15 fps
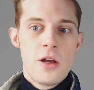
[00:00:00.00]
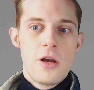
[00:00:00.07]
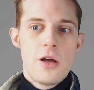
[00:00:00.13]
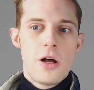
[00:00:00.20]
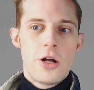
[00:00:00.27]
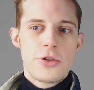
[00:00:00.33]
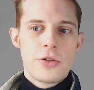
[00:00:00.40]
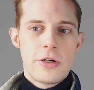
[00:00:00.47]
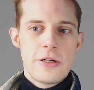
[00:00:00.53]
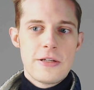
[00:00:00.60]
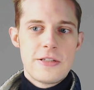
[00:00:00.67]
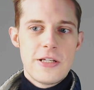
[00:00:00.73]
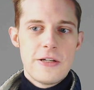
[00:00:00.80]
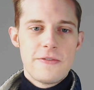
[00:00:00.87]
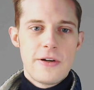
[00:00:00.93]
I'll try to
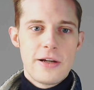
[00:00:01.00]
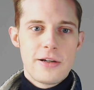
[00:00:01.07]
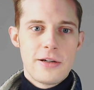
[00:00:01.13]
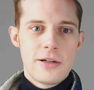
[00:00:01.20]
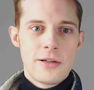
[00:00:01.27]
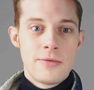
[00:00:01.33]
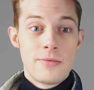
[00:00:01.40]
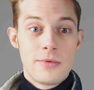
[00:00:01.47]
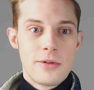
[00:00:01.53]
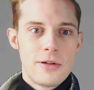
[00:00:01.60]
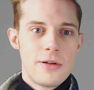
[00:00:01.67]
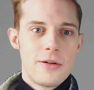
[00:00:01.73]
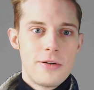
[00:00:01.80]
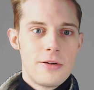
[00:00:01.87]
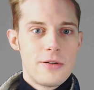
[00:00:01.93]
see if I could
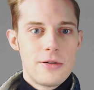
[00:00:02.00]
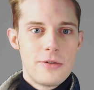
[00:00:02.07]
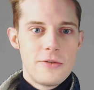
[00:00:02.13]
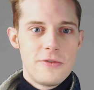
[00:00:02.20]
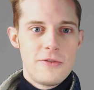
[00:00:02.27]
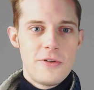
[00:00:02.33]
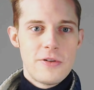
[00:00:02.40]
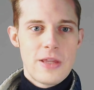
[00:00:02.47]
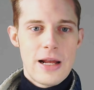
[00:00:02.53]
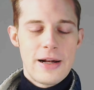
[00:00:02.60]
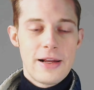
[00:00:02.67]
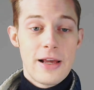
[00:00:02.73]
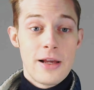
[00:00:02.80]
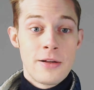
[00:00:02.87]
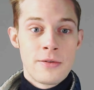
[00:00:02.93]
do that
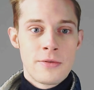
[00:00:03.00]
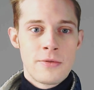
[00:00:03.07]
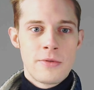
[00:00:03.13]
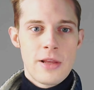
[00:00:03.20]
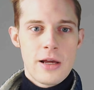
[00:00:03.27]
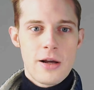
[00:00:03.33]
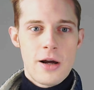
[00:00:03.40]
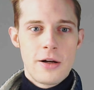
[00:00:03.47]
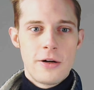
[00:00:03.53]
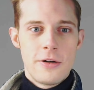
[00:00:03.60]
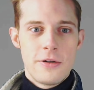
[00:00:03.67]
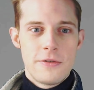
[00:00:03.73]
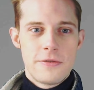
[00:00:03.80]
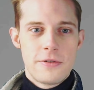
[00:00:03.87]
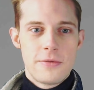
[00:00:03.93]
again, that kind
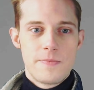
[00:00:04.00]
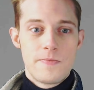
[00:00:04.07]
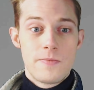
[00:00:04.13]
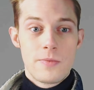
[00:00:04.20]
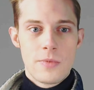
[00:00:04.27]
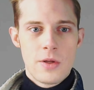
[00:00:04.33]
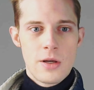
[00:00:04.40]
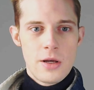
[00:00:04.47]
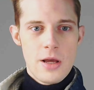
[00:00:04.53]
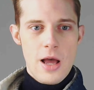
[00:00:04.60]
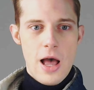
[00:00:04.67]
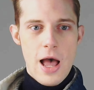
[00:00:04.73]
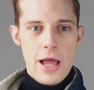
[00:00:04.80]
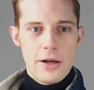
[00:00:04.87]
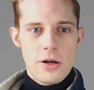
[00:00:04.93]
of
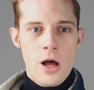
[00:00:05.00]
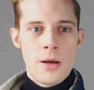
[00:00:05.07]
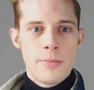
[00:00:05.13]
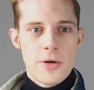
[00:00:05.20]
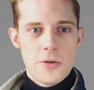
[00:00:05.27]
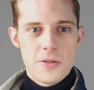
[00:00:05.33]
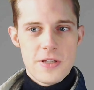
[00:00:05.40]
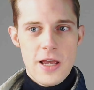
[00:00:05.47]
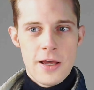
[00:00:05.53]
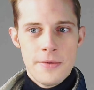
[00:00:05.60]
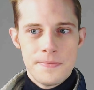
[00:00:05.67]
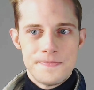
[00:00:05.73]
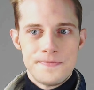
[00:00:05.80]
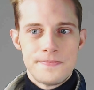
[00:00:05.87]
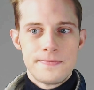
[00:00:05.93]
high combo set.
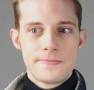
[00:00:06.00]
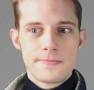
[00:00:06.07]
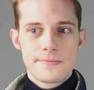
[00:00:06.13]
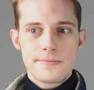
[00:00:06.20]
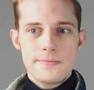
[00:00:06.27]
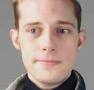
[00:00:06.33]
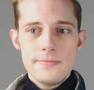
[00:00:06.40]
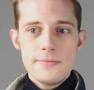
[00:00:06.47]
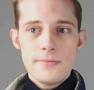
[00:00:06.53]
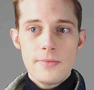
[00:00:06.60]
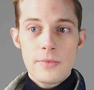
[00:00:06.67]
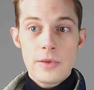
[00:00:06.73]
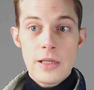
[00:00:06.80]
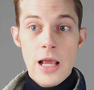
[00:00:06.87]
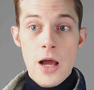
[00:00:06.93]

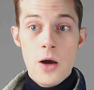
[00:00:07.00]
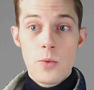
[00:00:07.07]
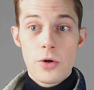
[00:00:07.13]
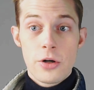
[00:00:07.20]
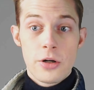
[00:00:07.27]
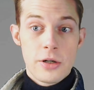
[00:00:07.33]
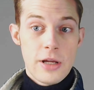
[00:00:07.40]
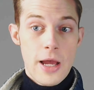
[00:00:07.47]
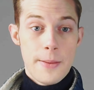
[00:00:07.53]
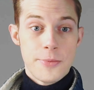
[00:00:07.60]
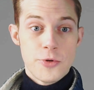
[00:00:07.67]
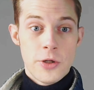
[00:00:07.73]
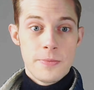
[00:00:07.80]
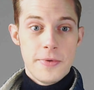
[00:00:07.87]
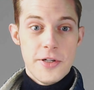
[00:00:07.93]
Now we're
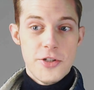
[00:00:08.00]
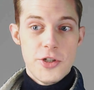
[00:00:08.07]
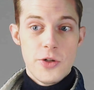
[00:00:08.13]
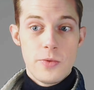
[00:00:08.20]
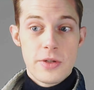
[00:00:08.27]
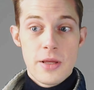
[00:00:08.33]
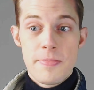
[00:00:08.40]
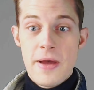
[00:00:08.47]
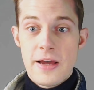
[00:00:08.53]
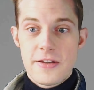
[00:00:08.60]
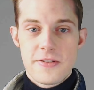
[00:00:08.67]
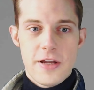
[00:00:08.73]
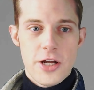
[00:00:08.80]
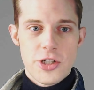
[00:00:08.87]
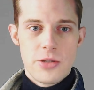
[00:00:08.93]
capturing Pichu with a max
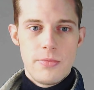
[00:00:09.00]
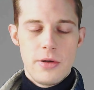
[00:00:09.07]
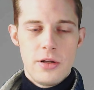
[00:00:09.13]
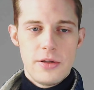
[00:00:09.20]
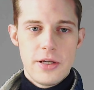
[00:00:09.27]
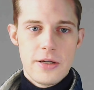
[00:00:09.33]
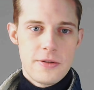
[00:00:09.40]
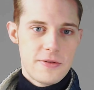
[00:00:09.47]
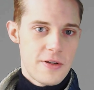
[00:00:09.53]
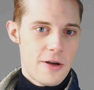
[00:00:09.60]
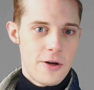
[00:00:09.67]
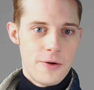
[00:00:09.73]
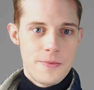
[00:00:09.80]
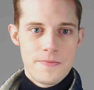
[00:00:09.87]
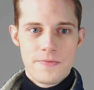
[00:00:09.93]
catchability,
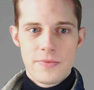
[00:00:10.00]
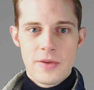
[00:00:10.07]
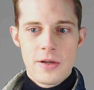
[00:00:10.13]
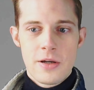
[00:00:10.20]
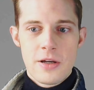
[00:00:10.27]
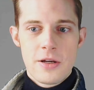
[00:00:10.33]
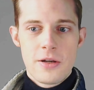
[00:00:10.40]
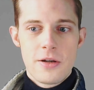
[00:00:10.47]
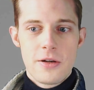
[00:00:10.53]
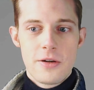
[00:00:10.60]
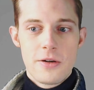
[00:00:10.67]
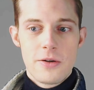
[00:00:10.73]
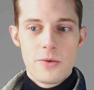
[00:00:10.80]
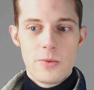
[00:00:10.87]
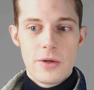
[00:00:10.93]
so
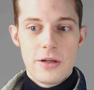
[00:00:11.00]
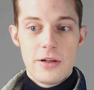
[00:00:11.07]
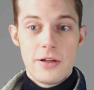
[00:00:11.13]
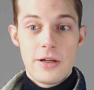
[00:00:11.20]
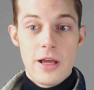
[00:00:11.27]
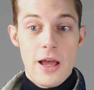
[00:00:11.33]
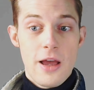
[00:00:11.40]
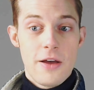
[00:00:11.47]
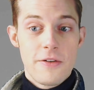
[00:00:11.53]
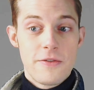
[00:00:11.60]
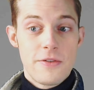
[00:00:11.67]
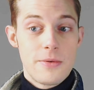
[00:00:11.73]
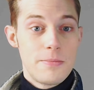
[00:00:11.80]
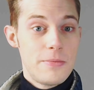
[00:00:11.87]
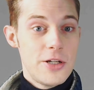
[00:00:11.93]
we have
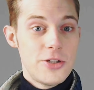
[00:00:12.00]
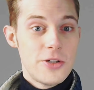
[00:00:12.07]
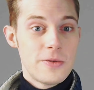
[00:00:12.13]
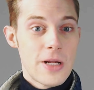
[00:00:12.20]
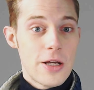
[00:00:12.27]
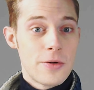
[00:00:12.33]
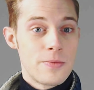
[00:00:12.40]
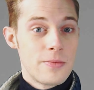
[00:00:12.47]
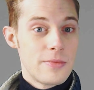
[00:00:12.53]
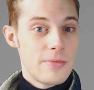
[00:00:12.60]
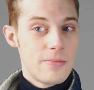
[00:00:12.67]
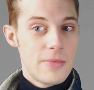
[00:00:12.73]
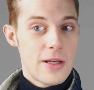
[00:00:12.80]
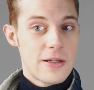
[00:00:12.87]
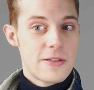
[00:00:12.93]
Pichu now.
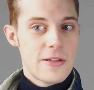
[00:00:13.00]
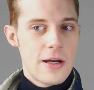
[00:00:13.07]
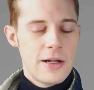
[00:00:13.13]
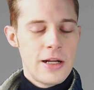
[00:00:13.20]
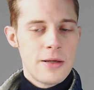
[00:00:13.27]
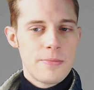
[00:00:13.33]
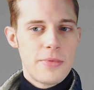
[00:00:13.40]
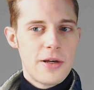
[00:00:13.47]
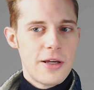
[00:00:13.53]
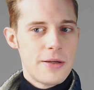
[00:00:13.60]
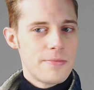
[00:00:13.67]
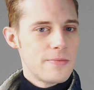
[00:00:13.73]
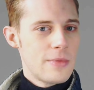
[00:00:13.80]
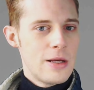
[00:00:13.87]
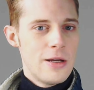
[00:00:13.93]
Exciting,
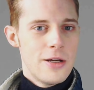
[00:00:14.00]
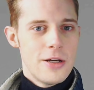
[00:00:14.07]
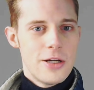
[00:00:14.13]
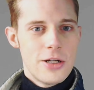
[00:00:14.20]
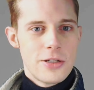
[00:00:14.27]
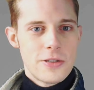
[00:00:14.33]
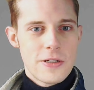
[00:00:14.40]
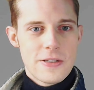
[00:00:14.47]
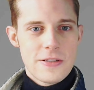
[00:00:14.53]
but just